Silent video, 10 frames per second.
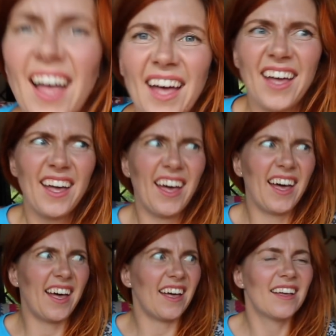
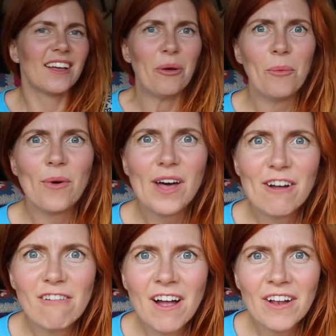Ah,
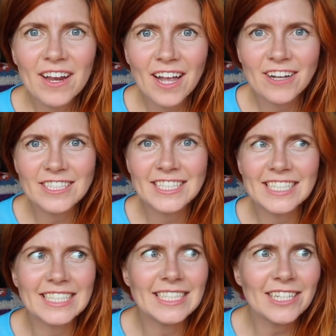what a roller
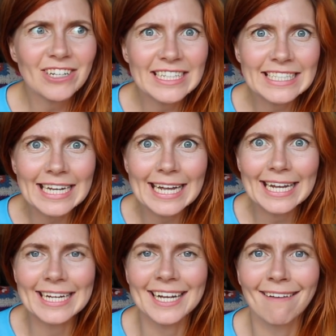coaster,
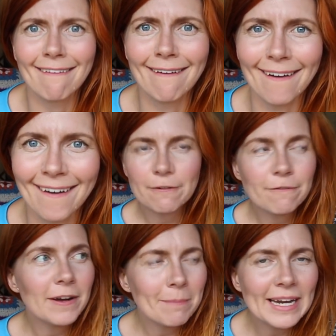seriously.
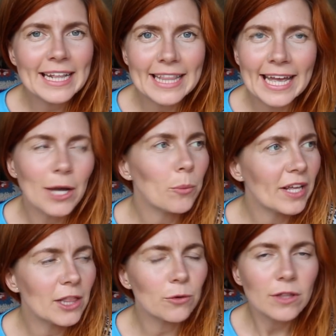For a minute there,
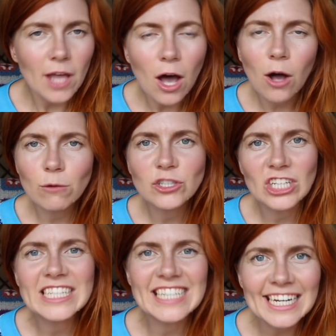we thought the whole
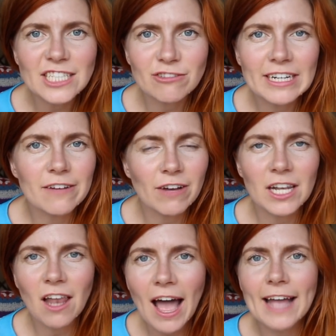trajectory of
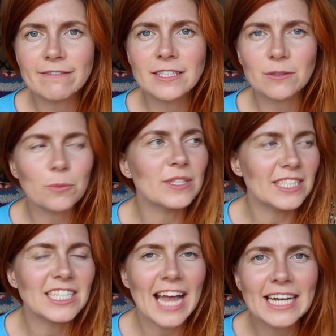our lives
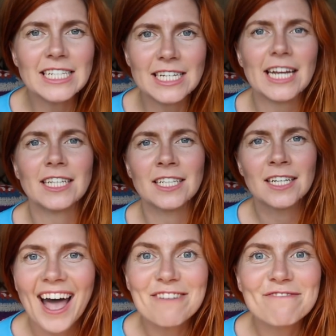was changing.
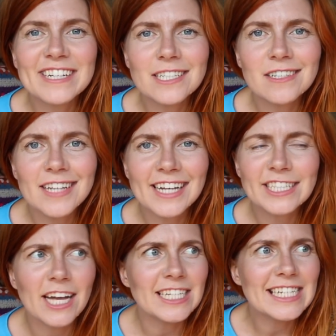I envisioned
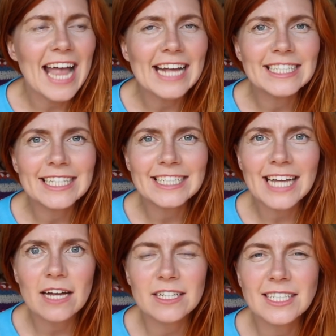us like chasing
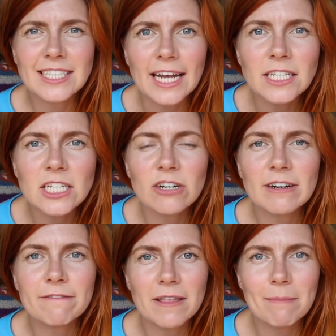down the
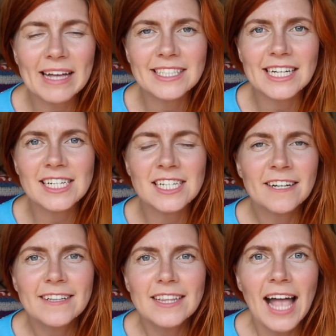sender of the message
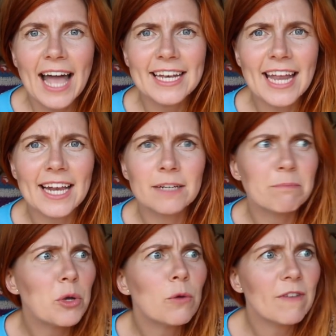and
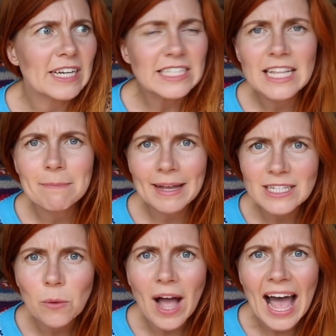then moving to the
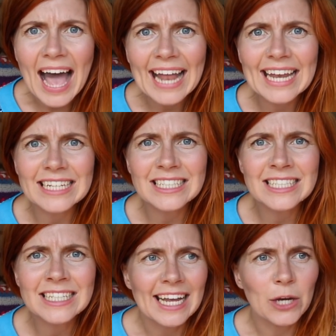Mentawai
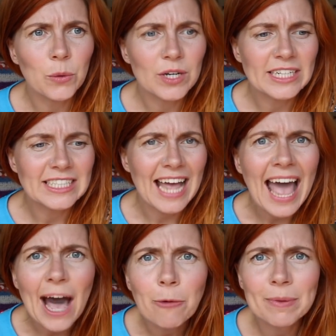Islands in order to
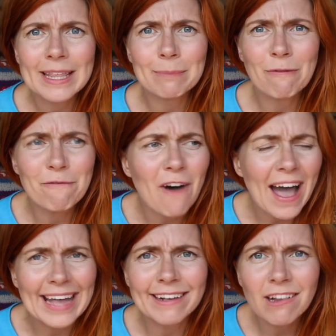help them
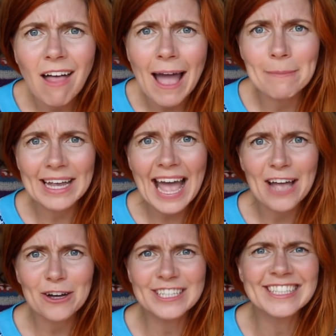fight climate
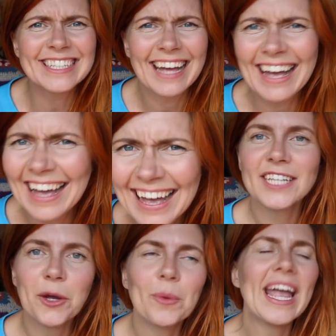chaos.
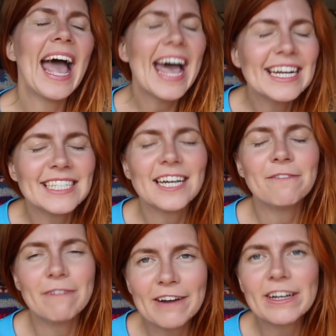So we had a
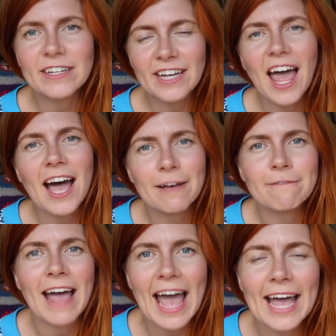very good
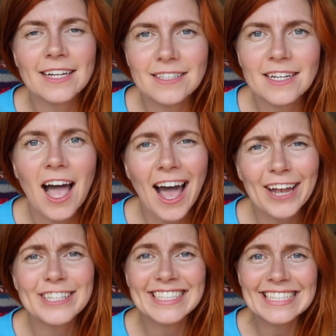laugh at
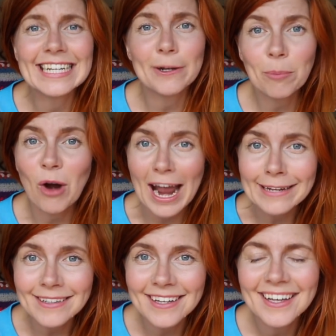Carlos's little
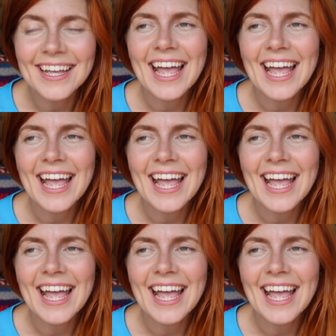prank.